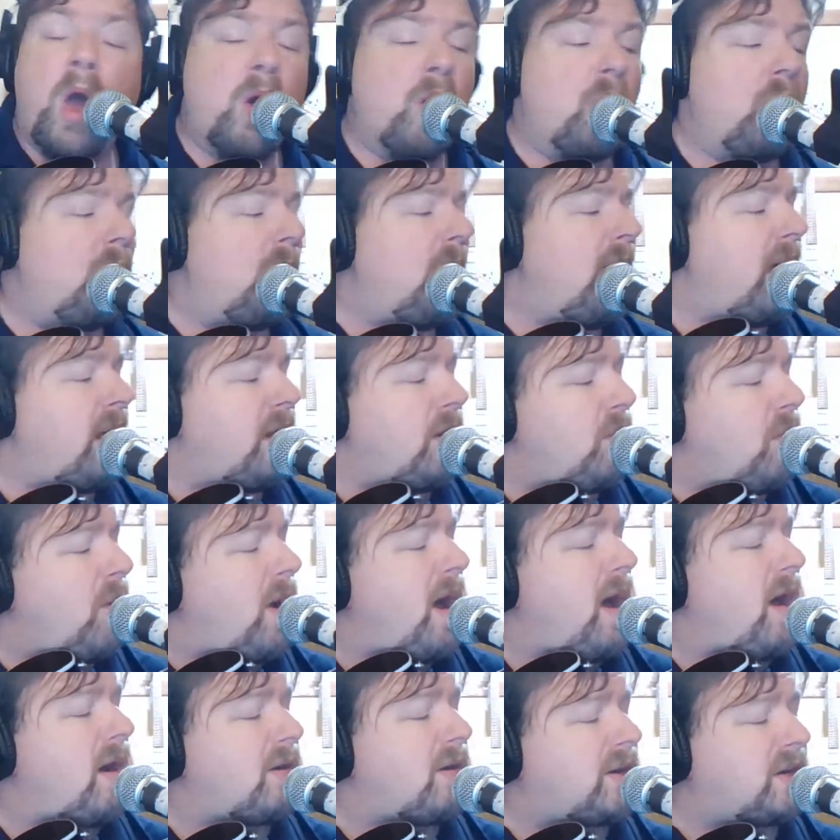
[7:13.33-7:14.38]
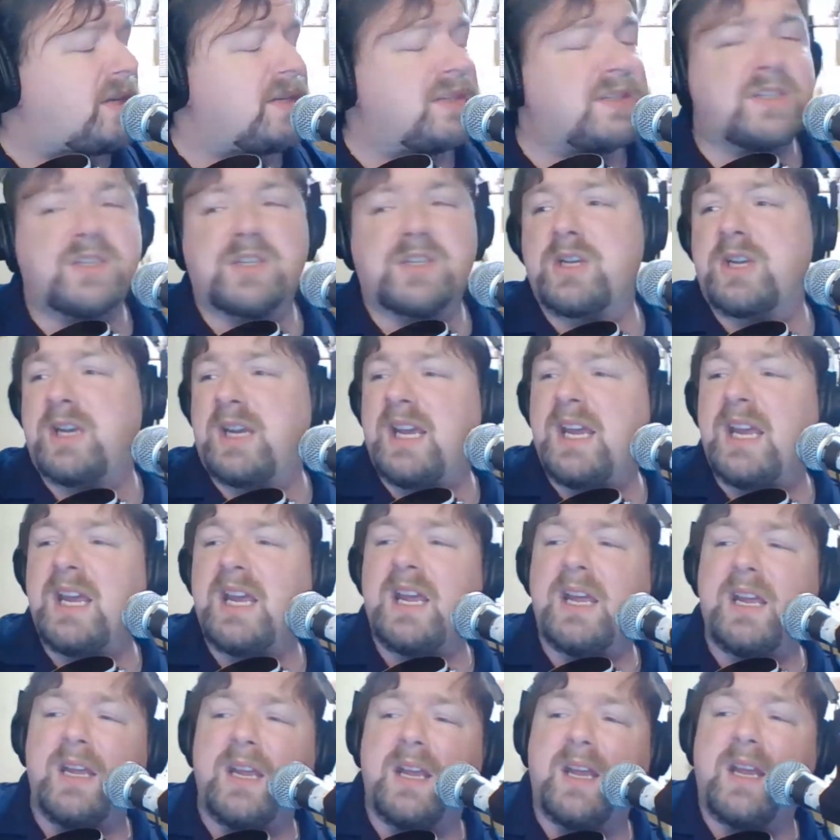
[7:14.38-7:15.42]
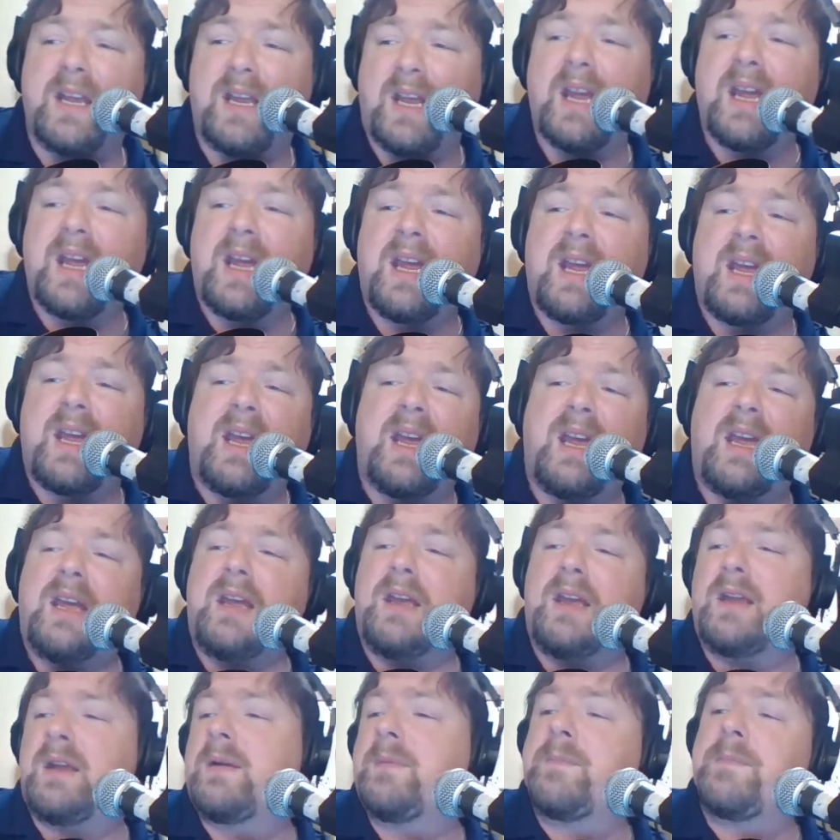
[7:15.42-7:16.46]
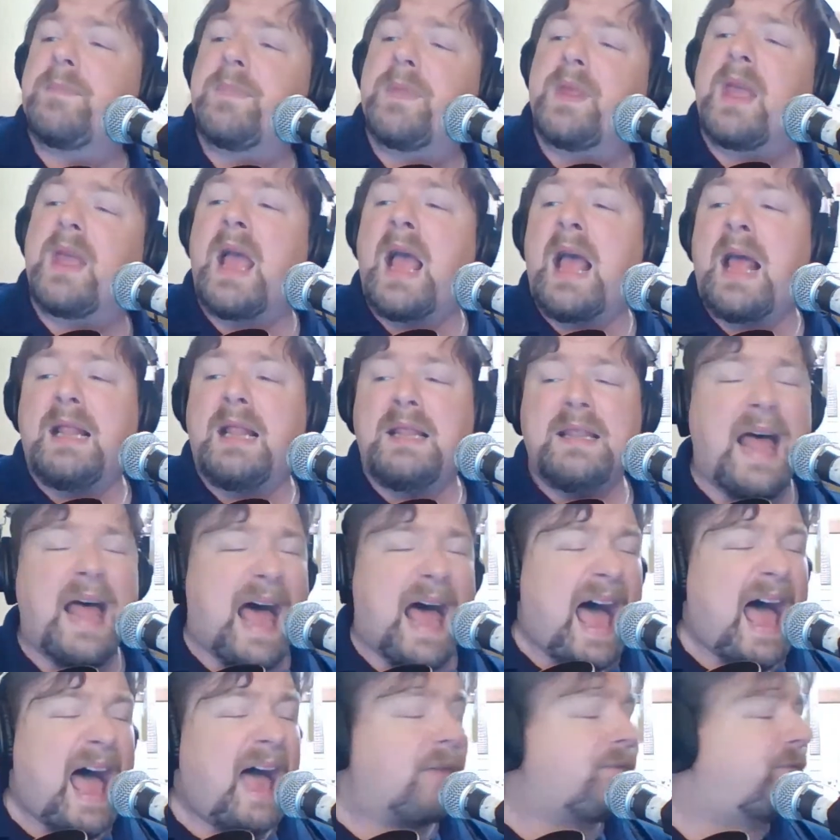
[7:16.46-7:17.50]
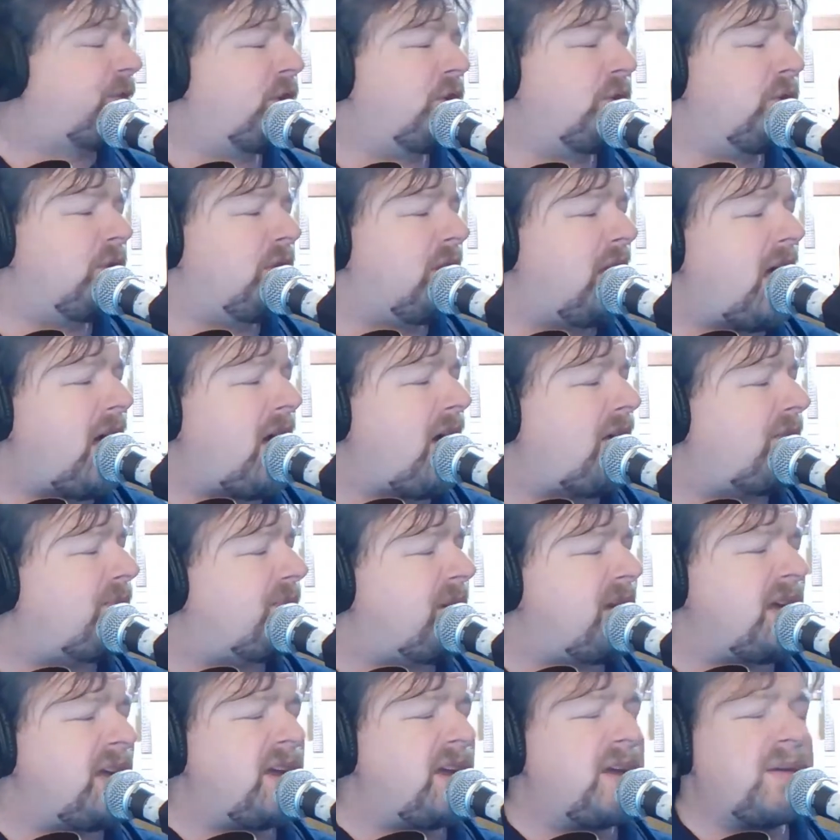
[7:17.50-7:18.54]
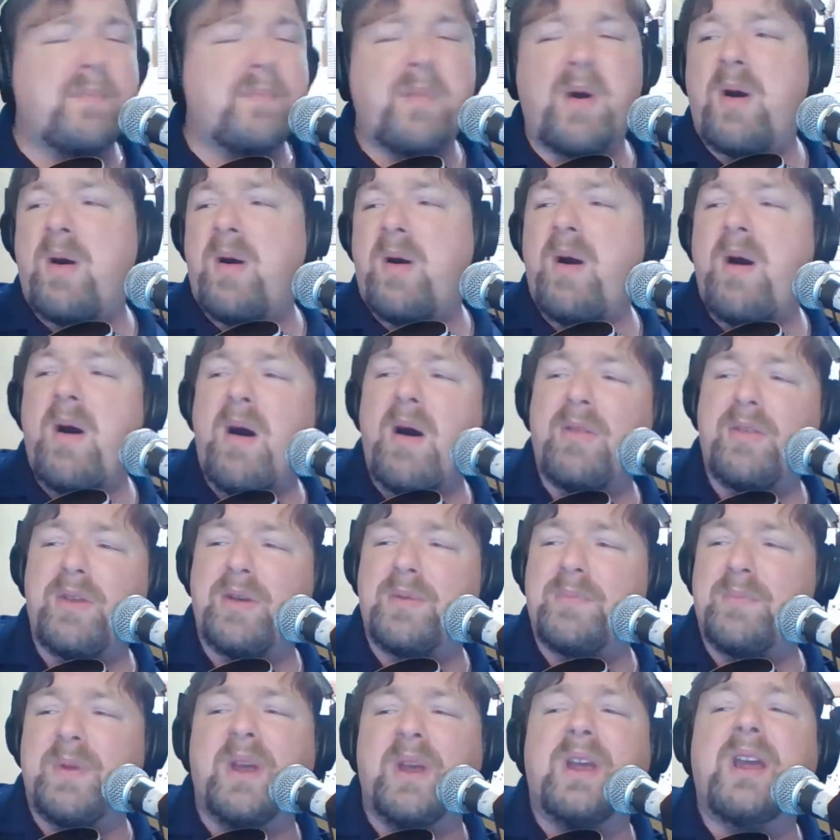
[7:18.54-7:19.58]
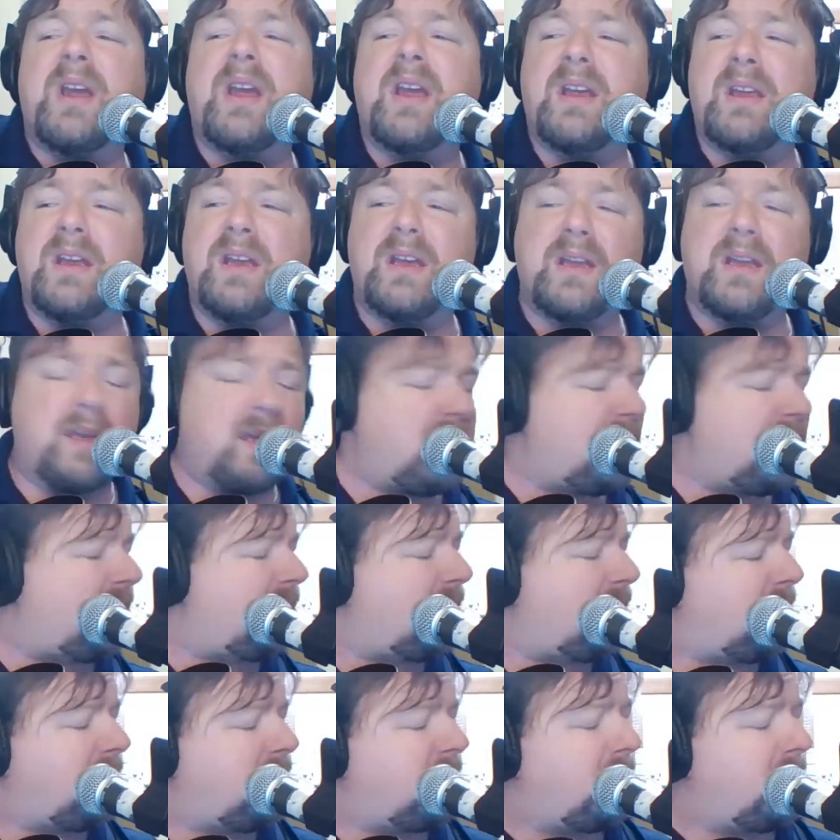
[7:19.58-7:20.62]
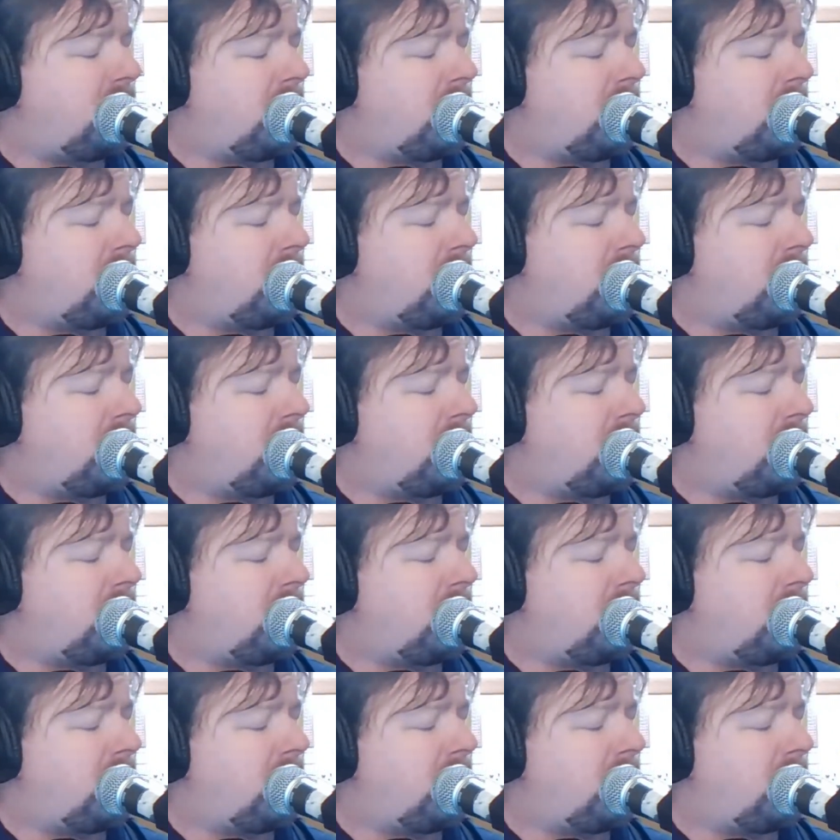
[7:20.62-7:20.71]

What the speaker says: Oh, anyone can see life, you love me more than me.